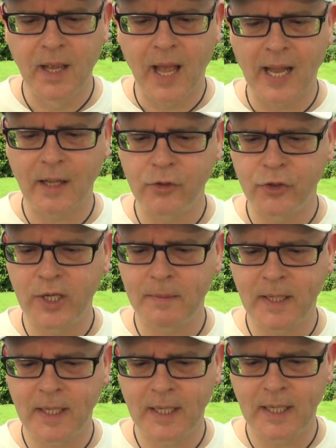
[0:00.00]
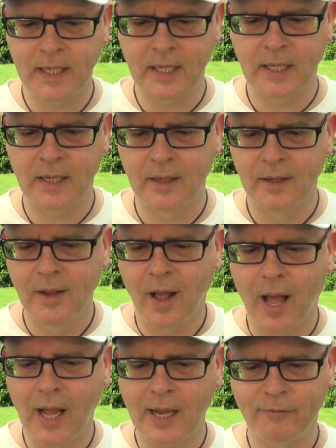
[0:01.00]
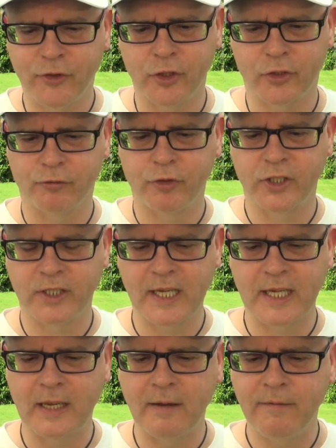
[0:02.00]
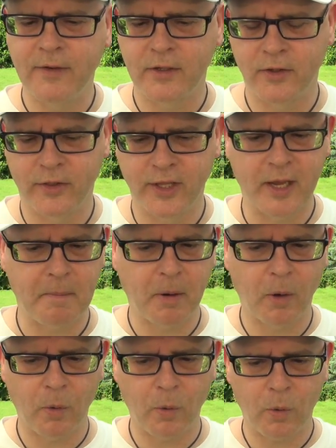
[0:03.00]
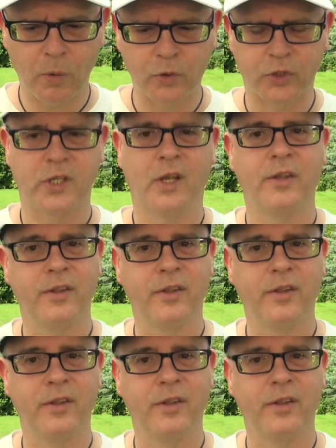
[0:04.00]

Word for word: Hello, Jimmy. I've just received the applause.